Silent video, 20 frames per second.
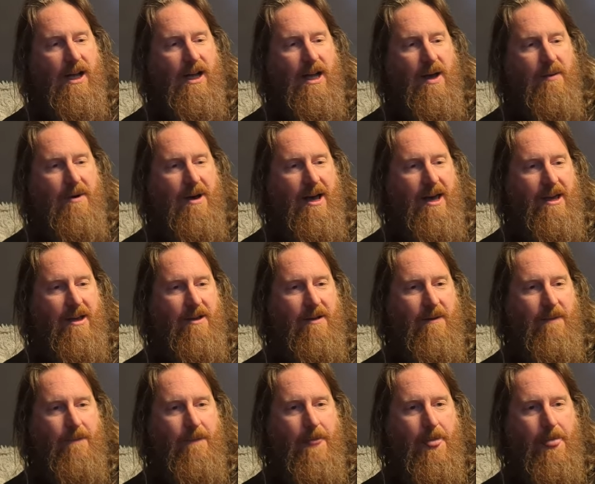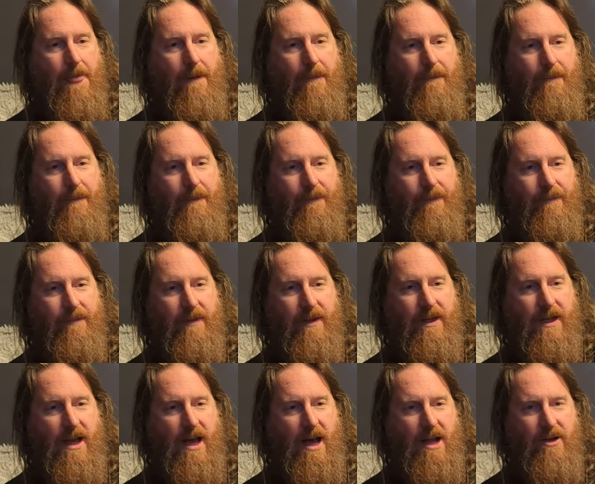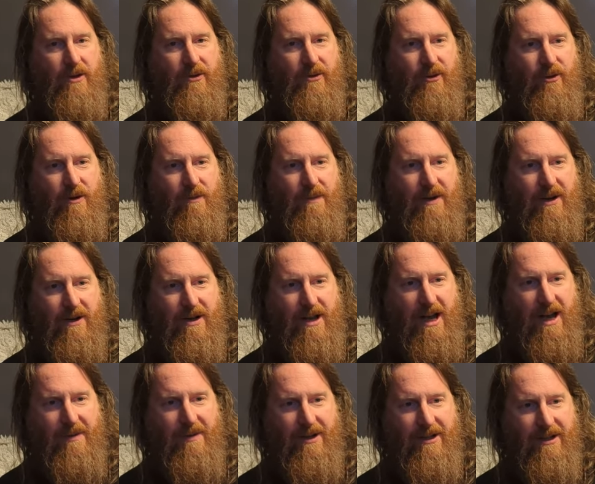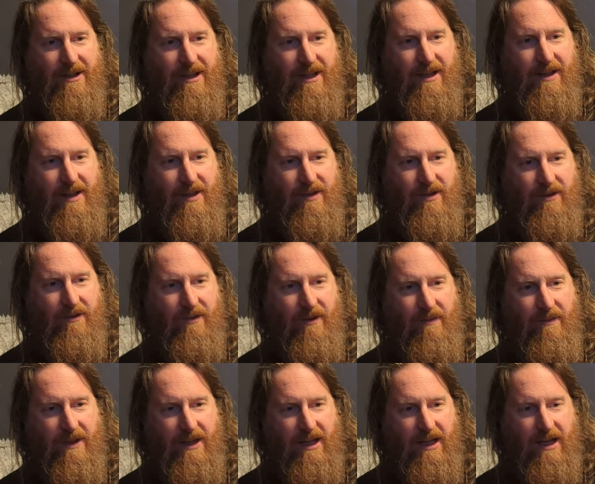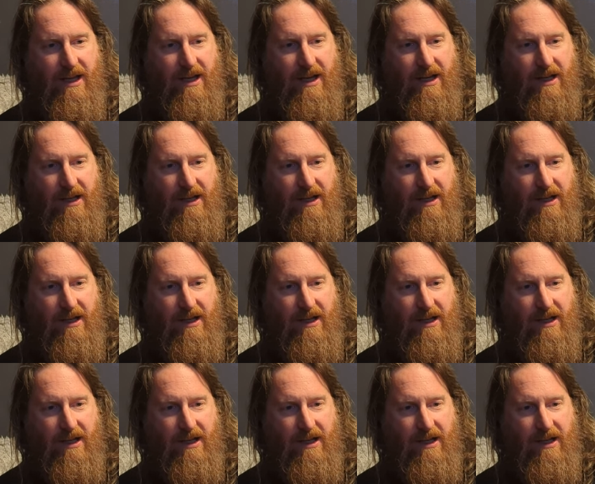got my connoisseur beer goblet. And this is from the